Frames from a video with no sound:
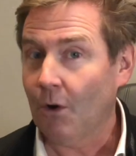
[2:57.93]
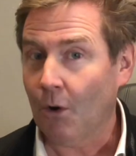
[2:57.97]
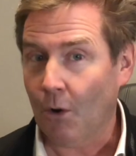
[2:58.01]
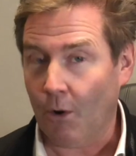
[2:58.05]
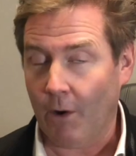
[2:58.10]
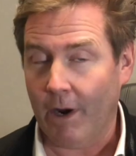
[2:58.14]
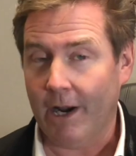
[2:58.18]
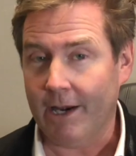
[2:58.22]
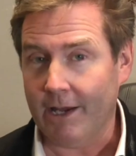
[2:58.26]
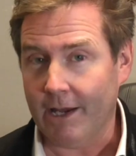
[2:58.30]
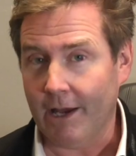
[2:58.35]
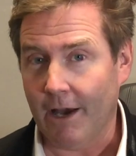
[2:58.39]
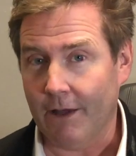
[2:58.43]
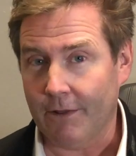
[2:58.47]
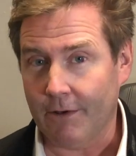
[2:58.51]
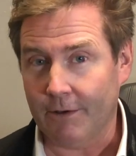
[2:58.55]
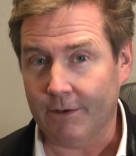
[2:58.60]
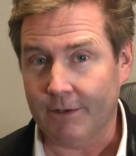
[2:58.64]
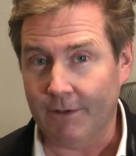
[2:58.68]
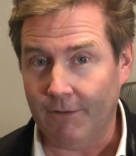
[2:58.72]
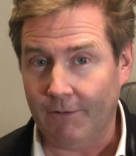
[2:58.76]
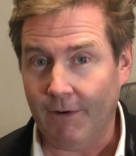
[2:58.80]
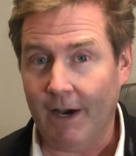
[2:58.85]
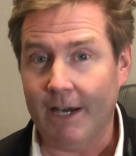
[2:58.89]
or any other
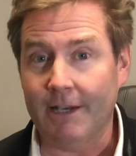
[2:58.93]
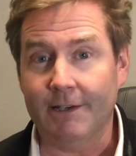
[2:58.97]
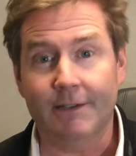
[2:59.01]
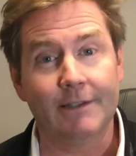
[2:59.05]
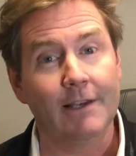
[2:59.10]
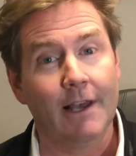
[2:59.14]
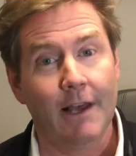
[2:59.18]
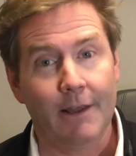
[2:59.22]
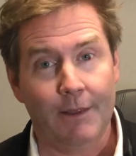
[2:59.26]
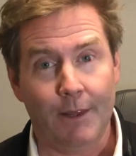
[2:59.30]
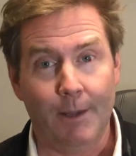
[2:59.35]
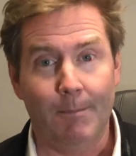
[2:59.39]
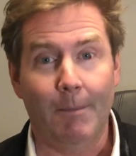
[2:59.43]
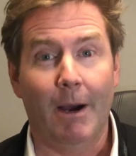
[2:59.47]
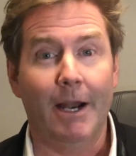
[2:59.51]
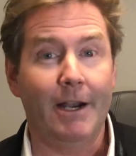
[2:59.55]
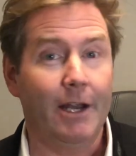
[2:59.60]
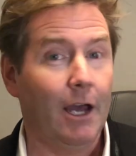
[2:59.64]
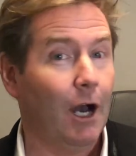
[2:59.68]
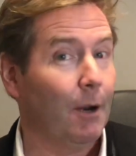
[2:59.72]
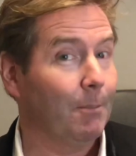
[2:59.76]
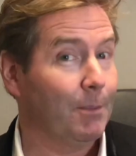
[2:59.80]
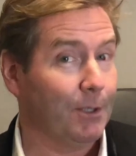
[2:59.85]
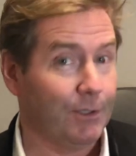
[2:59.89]
device that might
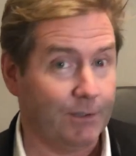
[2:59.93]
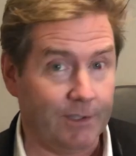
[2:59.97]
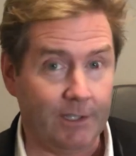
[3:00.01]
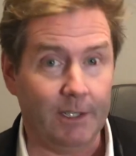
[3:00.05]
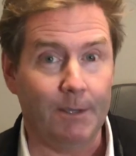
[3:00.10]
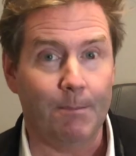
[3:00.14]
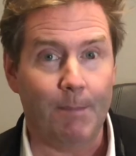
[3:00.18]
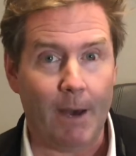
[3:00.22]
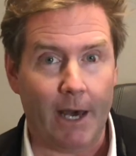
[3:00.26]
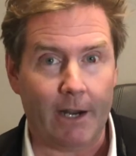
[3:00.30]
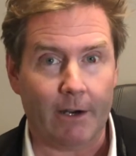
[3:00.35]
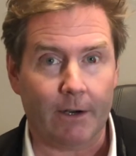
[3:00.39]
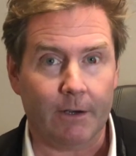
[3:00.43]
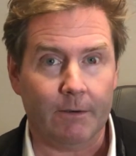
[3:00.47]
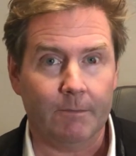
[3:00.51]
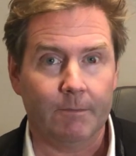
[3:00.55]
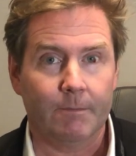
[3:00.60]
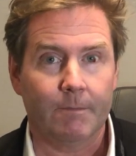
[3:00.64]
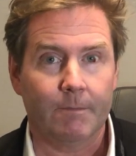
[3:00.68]
help you see better.